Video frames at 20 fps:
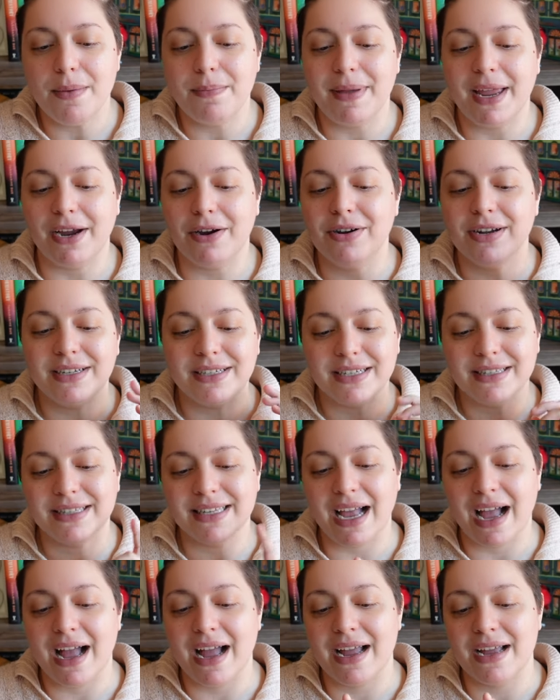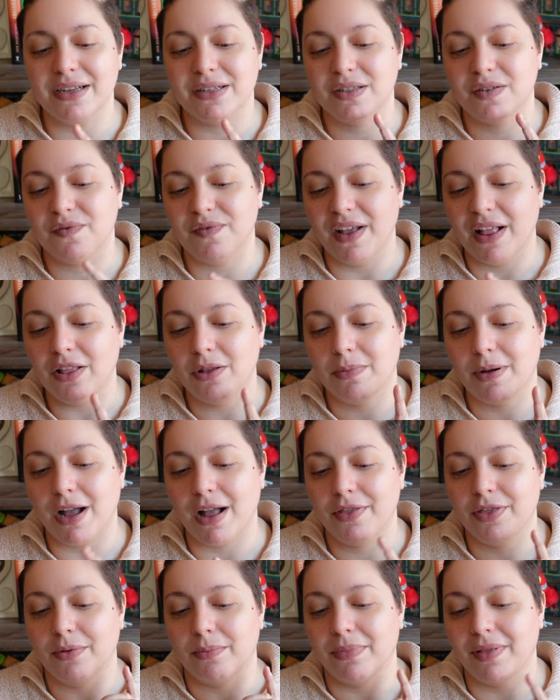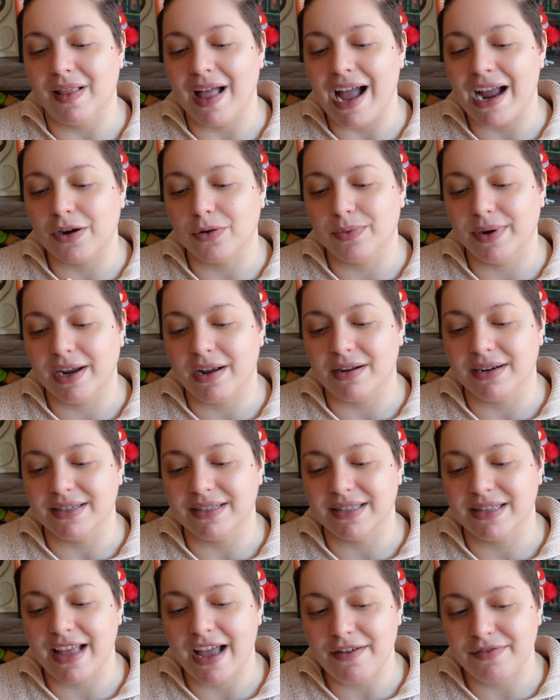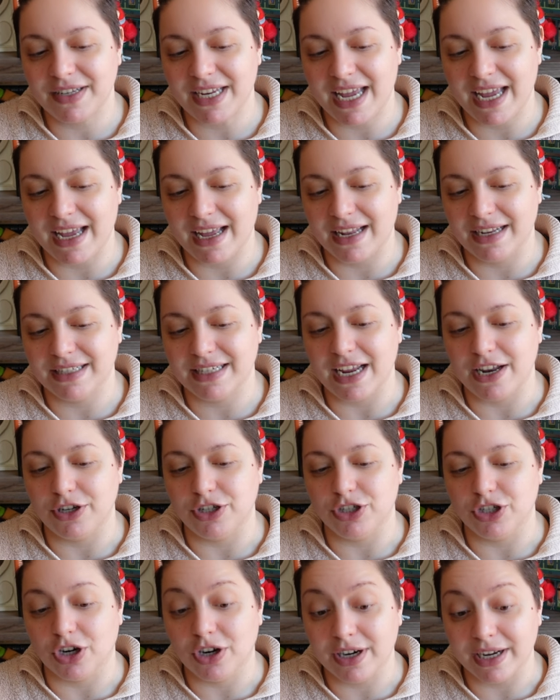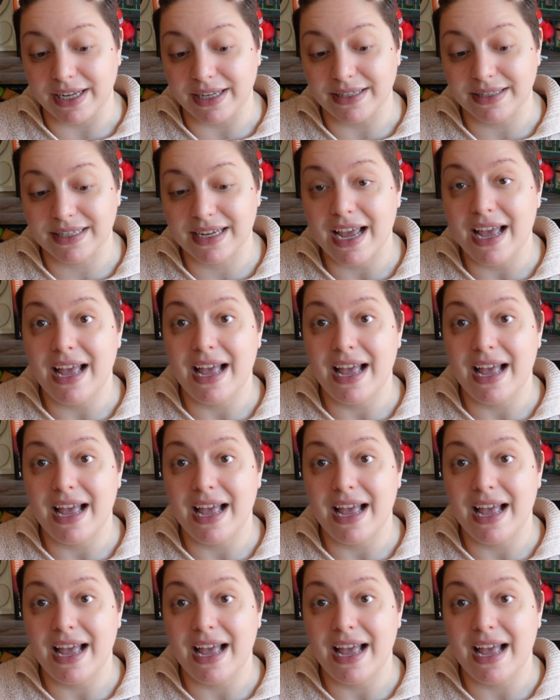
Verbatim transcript: Perrington's eyes fell upon the black ring on his left hand and darkened,